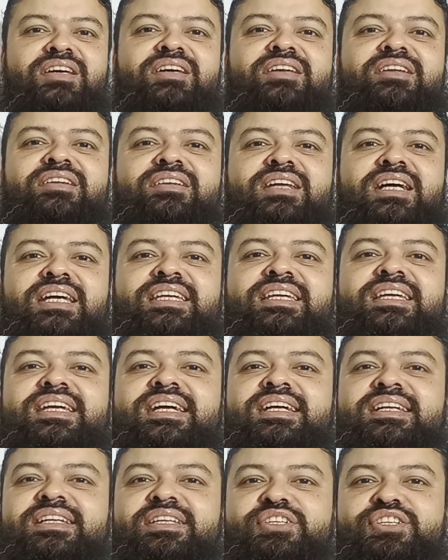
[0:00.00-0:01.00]
like
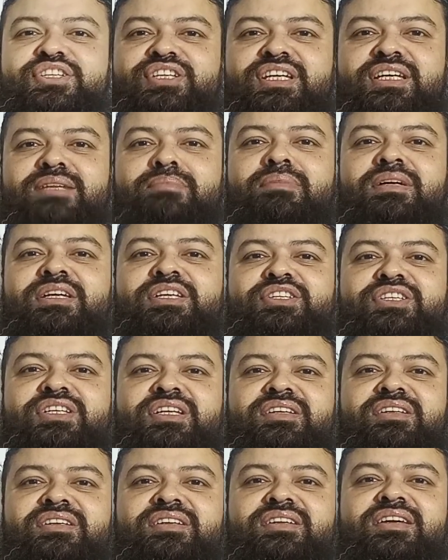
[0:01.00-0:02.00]
and share my
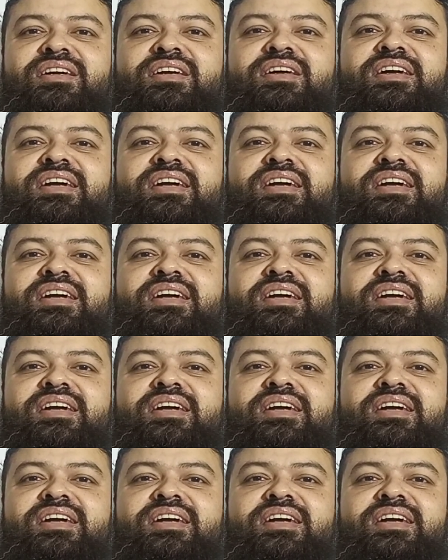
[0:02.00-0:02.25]
channel,